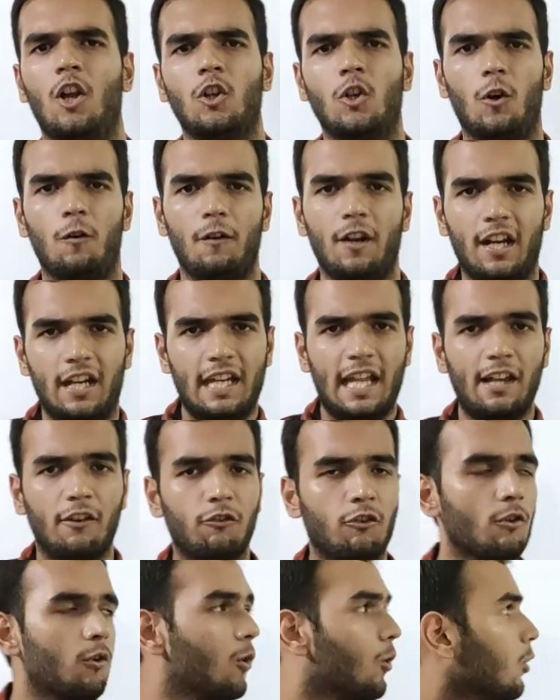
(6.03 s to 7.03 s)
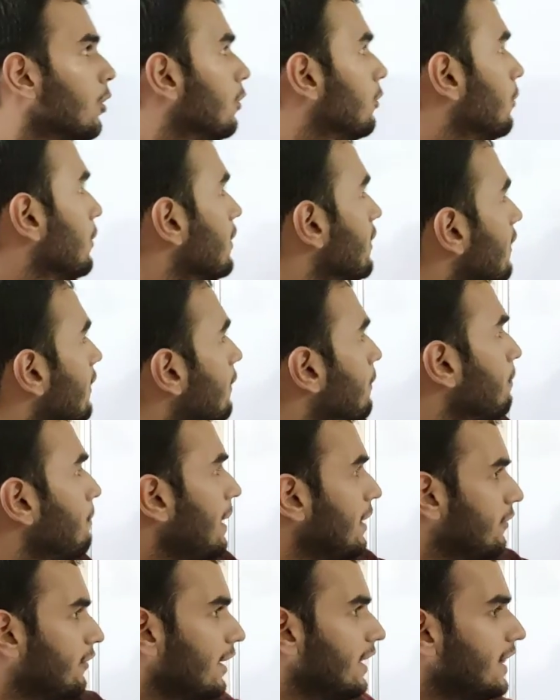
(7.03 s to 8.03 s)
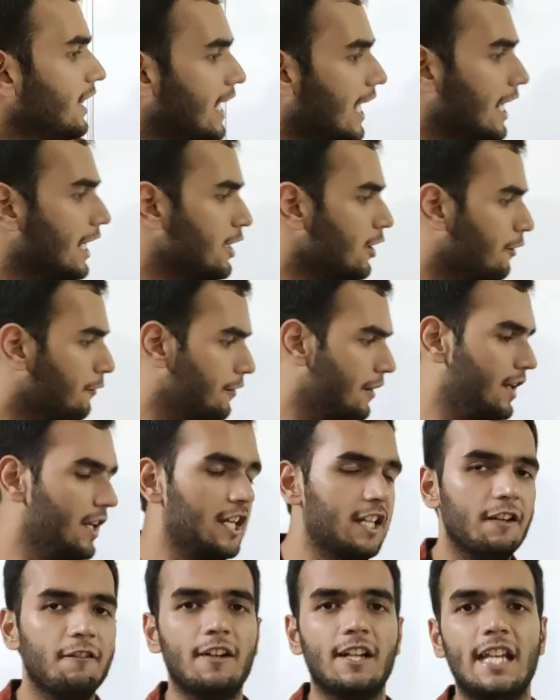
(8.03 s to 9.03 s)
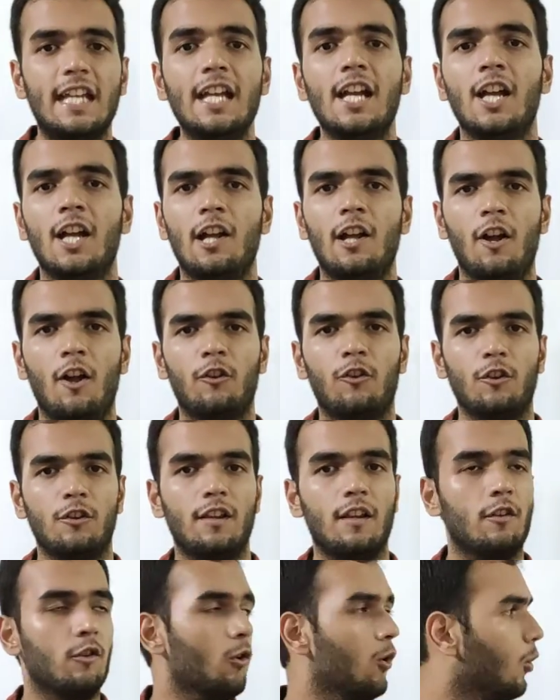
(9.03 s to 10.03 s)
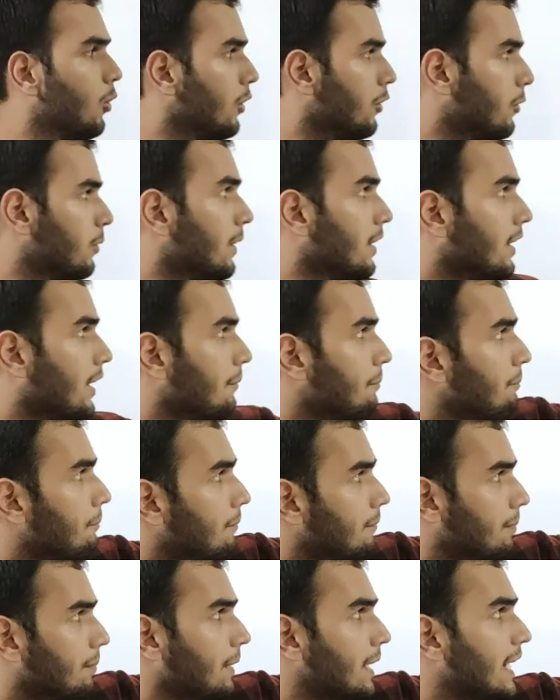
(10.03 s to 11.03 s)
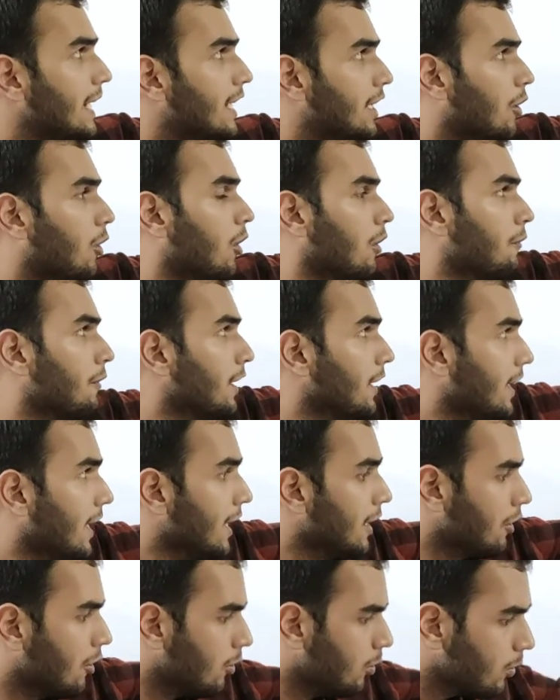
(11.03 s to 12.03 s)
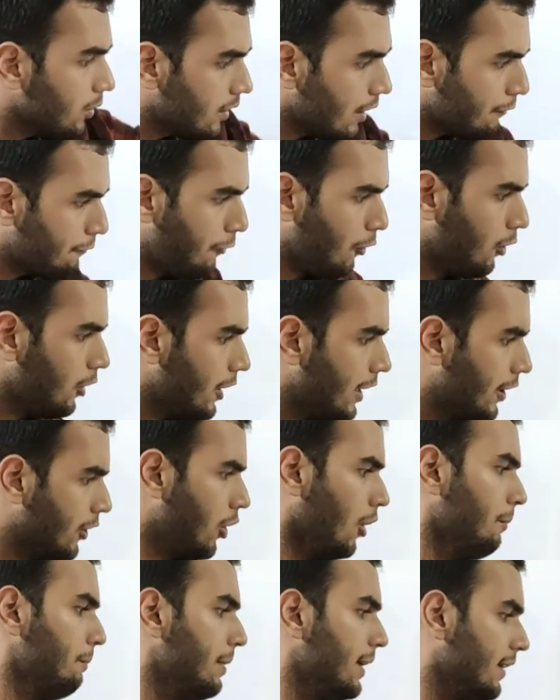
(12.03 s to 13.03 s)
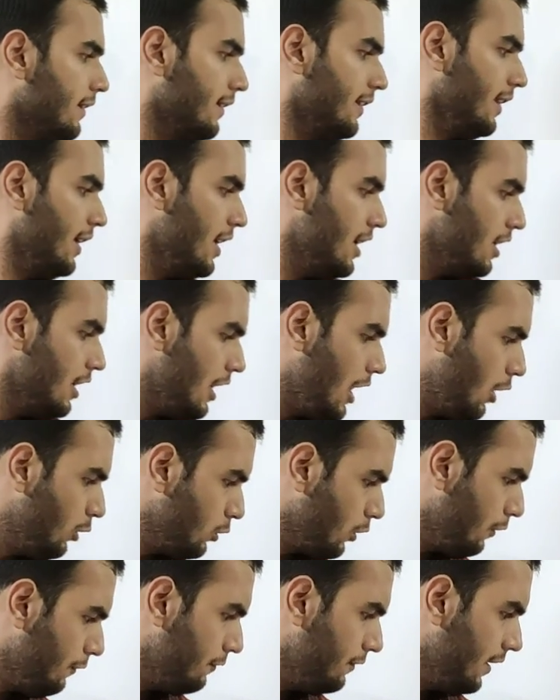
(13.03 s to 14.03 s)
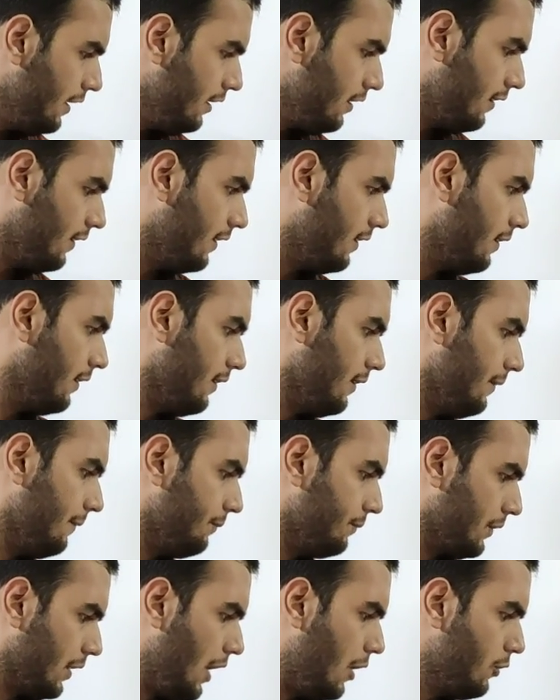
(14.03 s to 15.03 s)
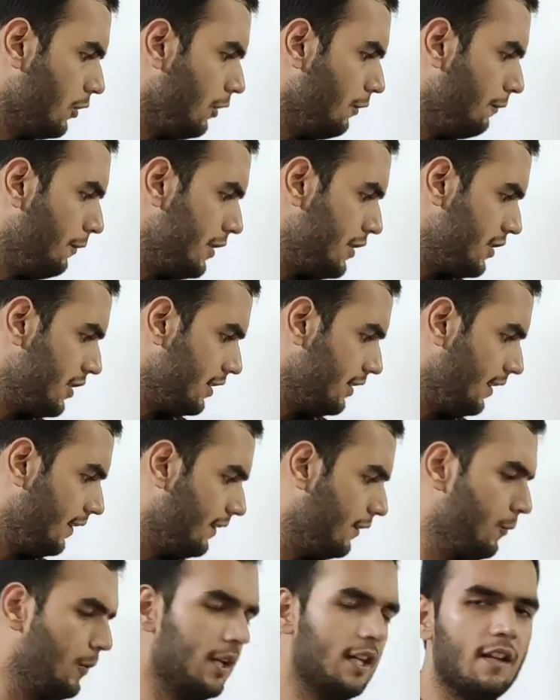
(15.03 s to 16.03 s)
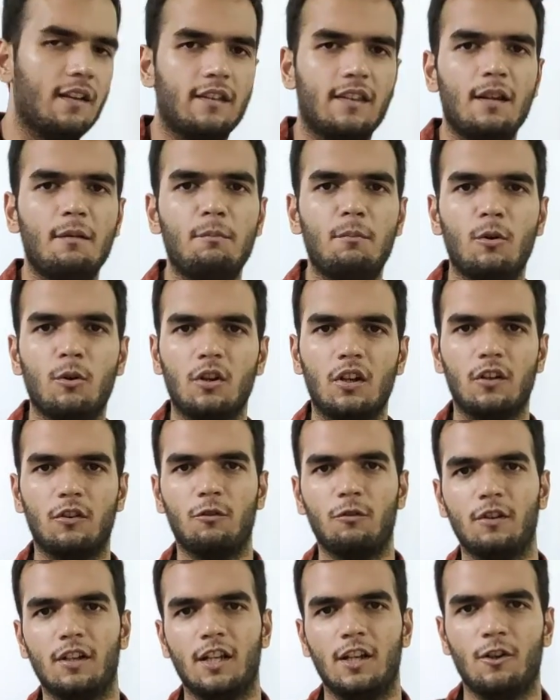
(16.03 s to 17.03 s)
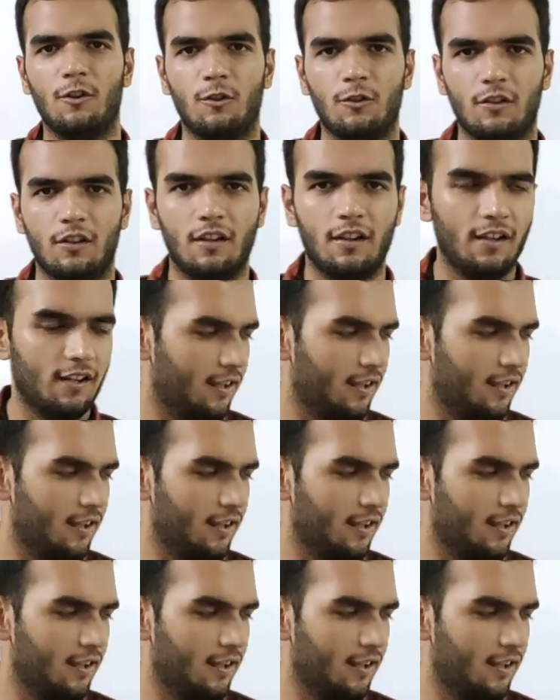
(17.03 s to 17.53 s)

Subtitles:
to our next course, which is Special Theory of Relativity. So this course will complete or will include the following topics. Out of which this one is the bonus video.